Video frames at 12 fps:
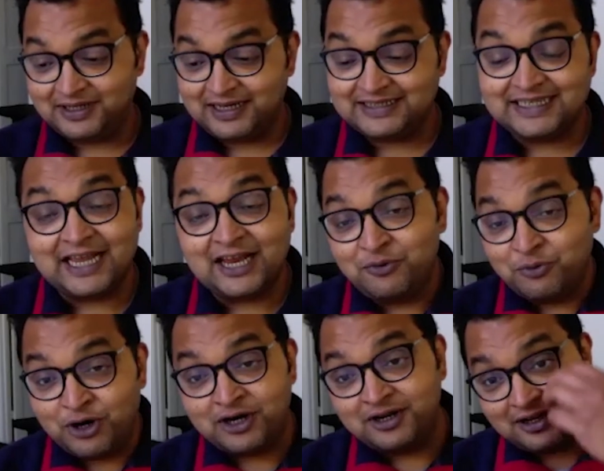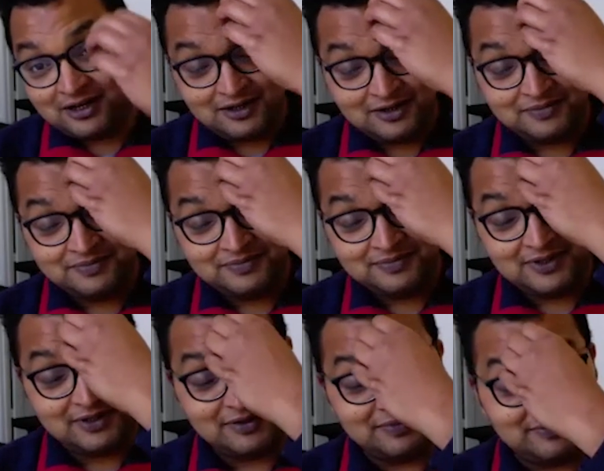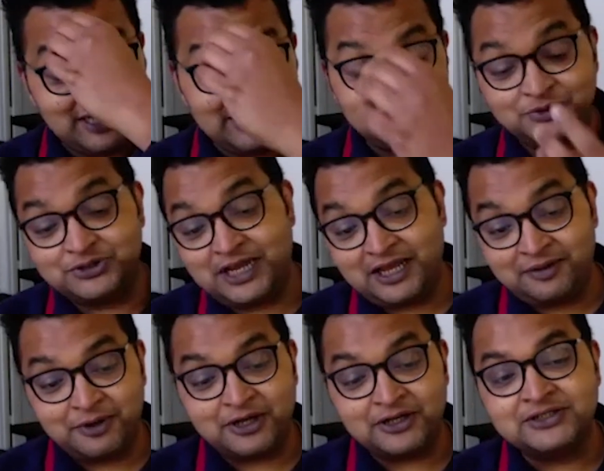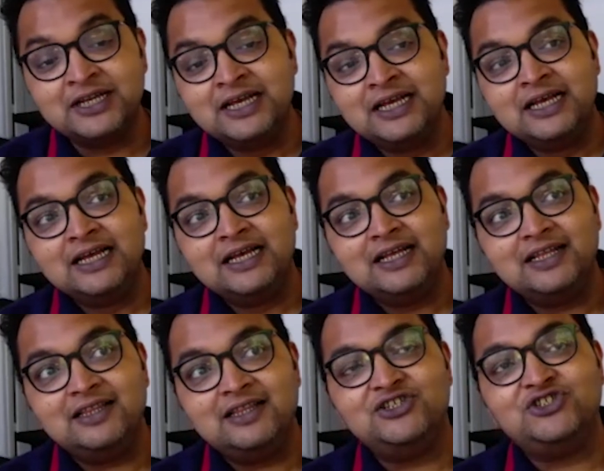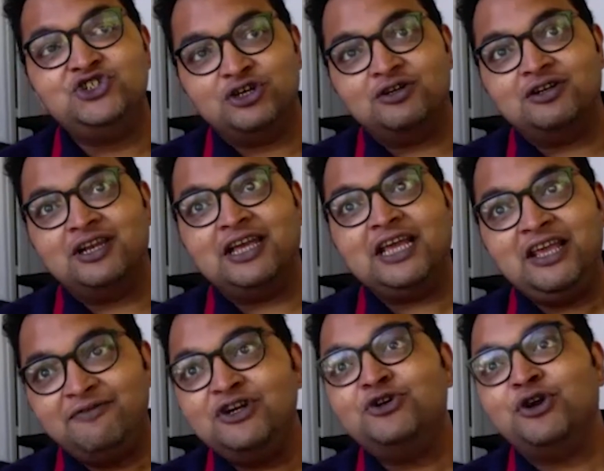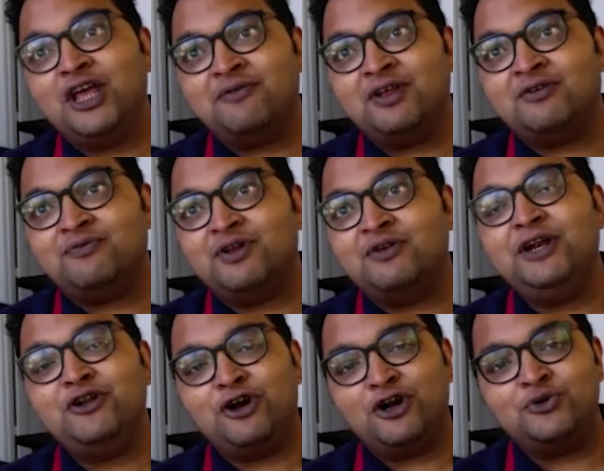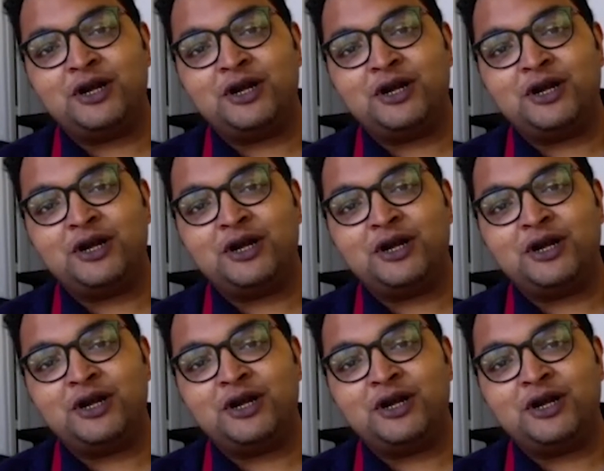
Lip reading: I second what Dennis was saying, because even today, when we talk to